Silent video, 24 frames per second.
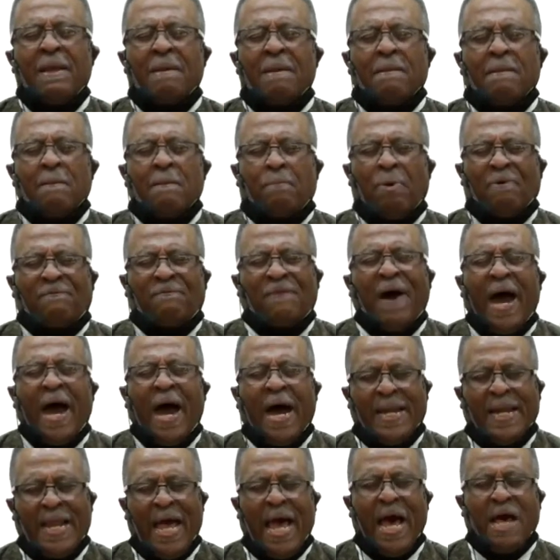
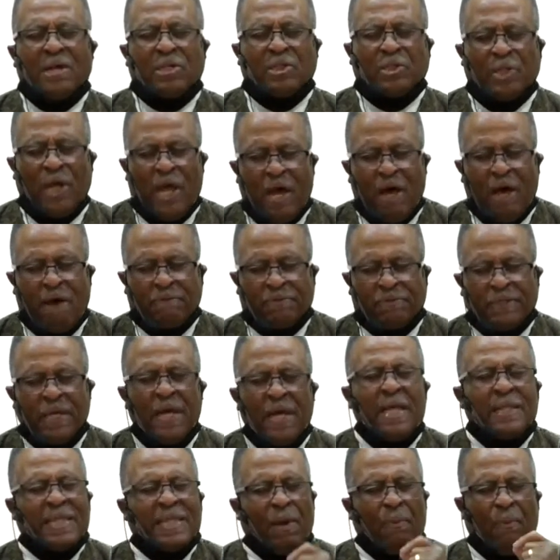provide
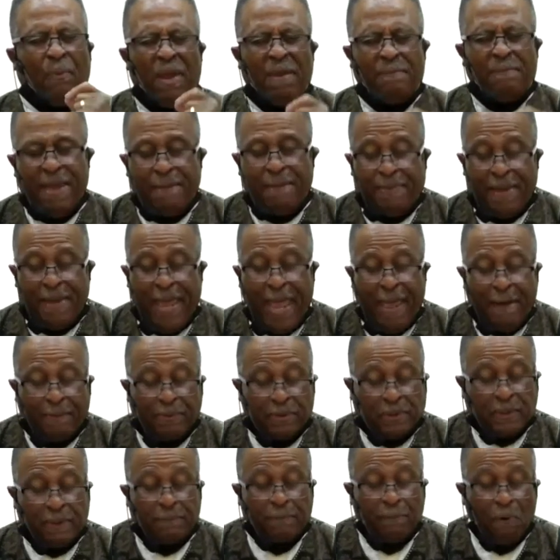ourselves, that we may be able
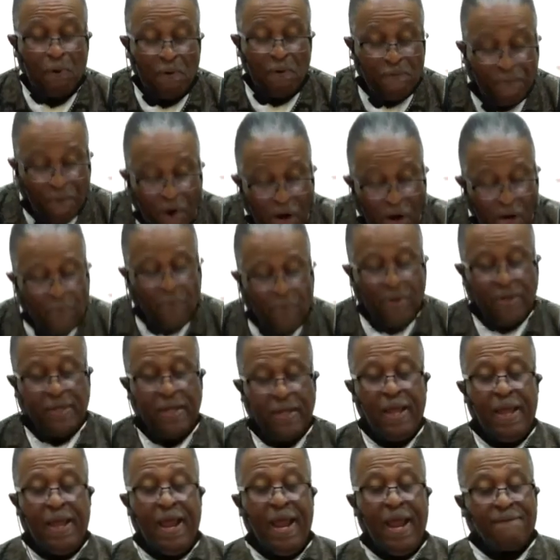to move forward
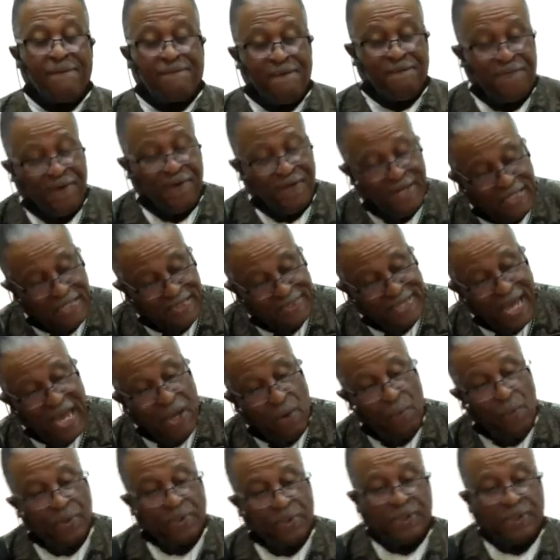in fulfilling that which he